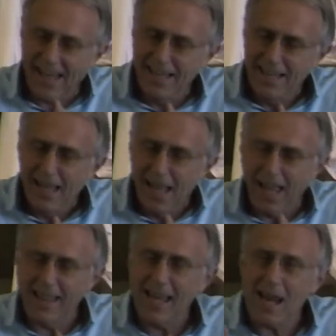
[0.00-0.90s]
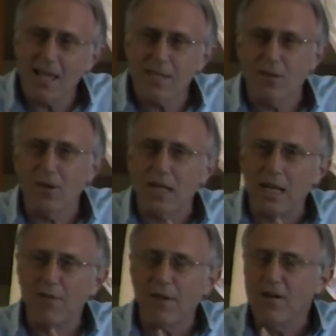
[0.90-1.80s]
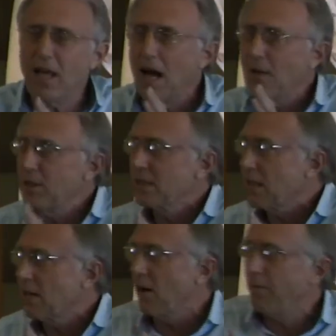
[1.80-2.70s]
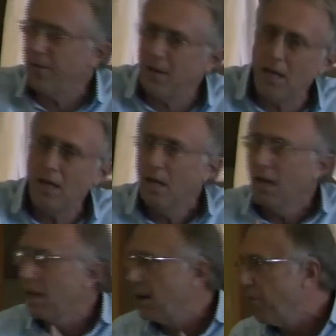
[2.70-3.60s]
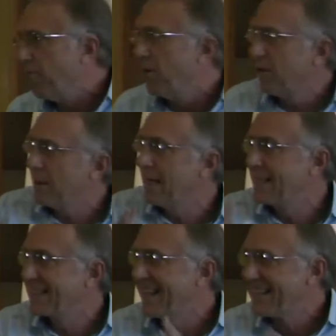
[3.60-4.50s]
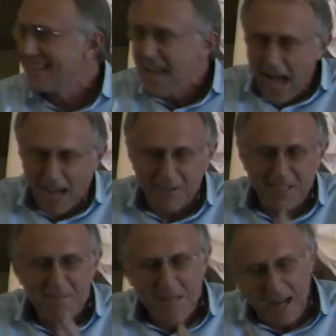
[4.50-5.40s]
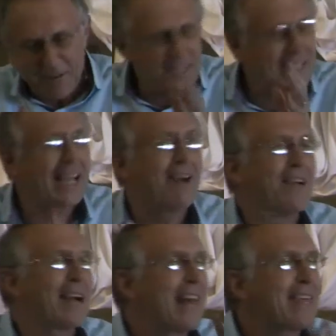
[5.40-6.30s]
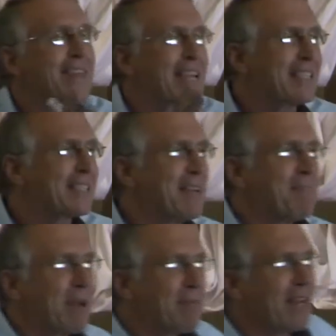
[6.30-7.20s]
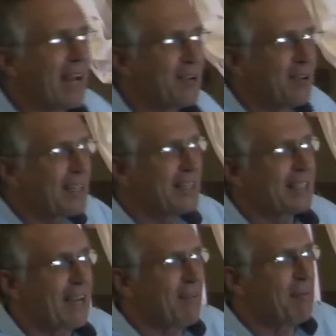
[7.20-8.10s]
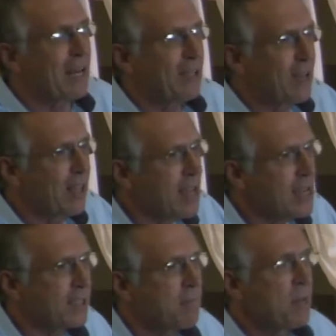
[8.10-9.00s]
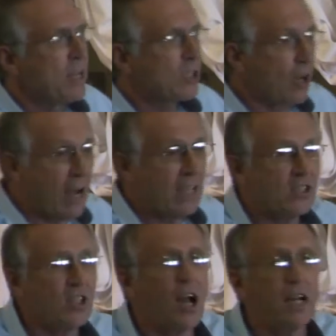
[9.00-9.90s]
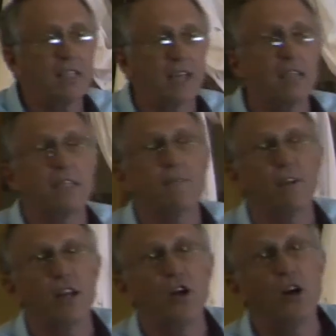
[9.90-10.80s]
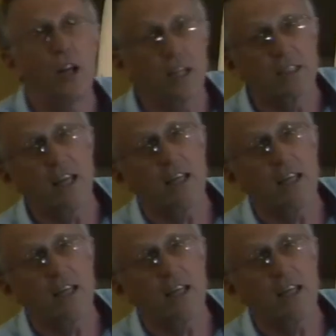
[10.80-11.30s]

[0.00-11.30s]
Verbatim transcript: and, and then I thought that if only I would drink coffee, you know, more with these girls, I would, I would discover other things maybe that I couldn't discover by doing this. So I started dating very early,